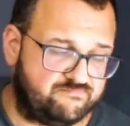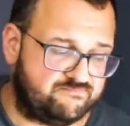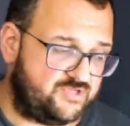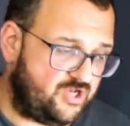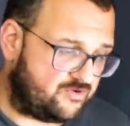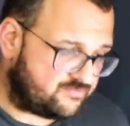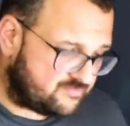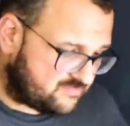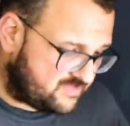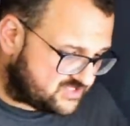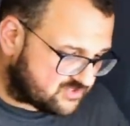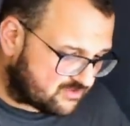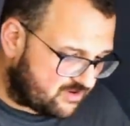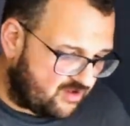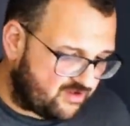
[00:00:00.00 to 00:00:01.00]
you know, these
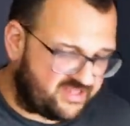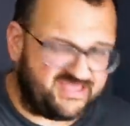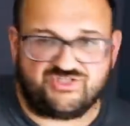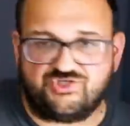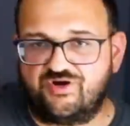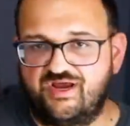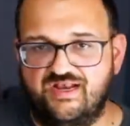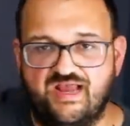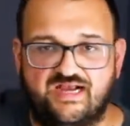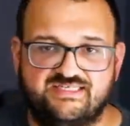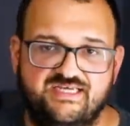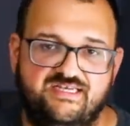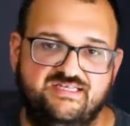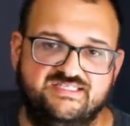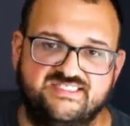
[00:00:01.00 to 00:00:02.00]
are all
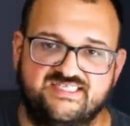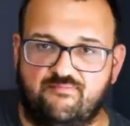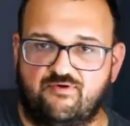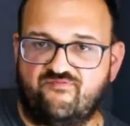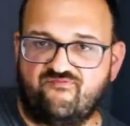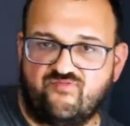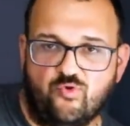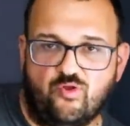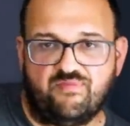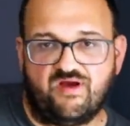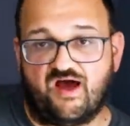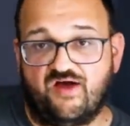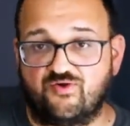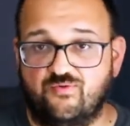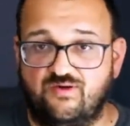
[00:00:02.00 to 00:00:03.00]
interconnected and some are fueled by
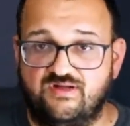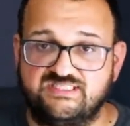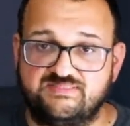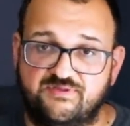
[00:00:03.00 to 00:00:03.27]
other ones,